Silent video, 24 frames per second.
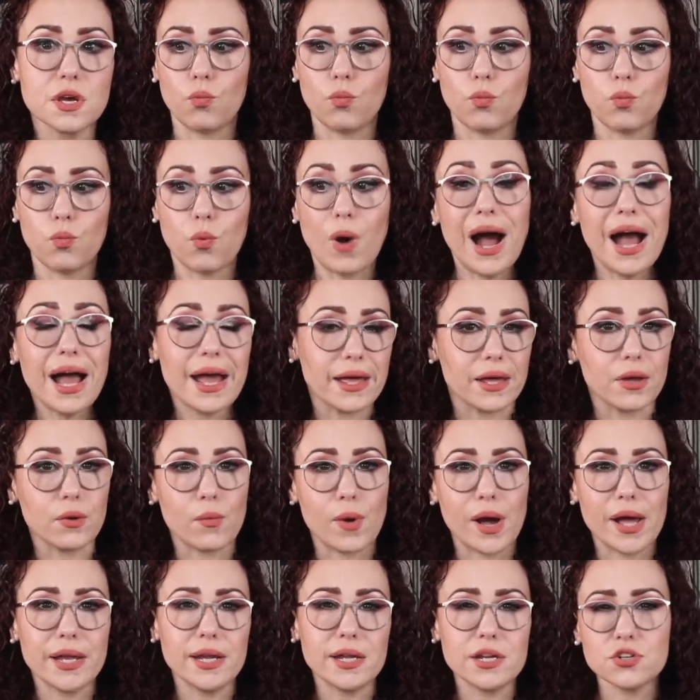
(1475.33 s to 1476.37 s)
Why?
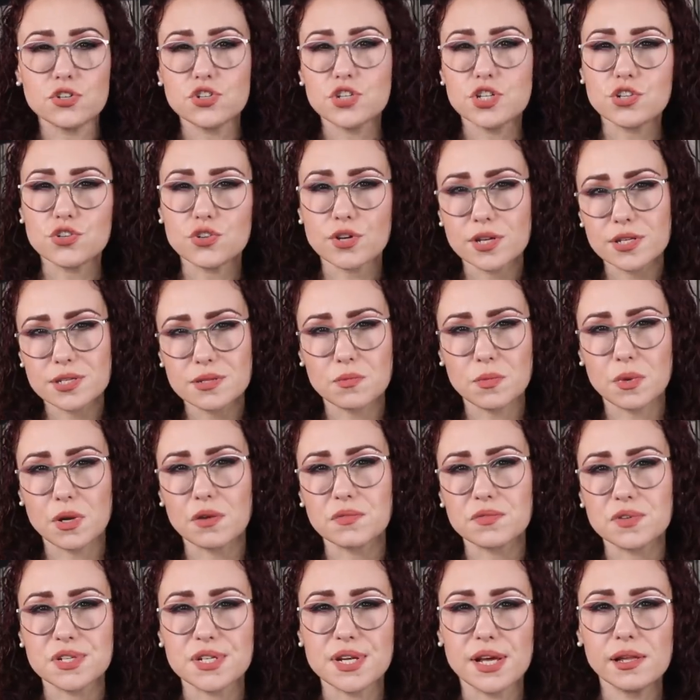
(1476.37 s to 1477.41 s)
Why didn't she trust him enough
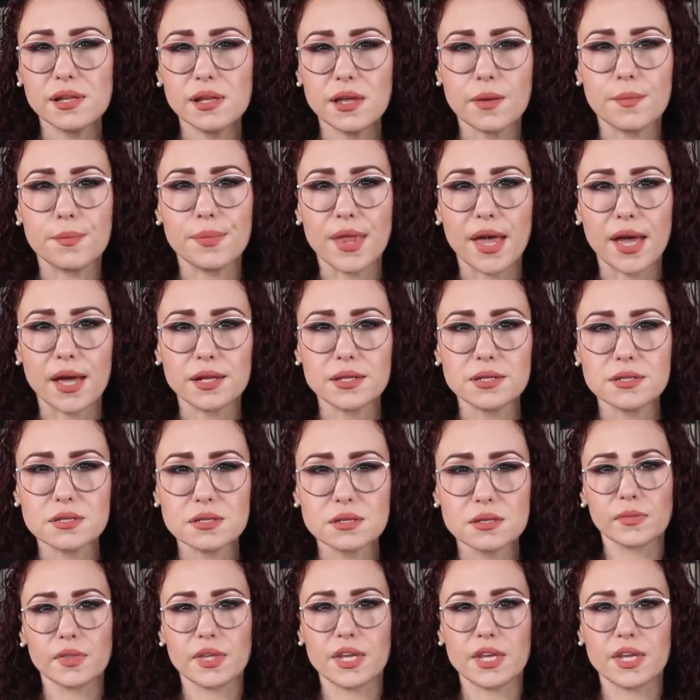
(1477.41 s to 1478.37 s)
to tell him that?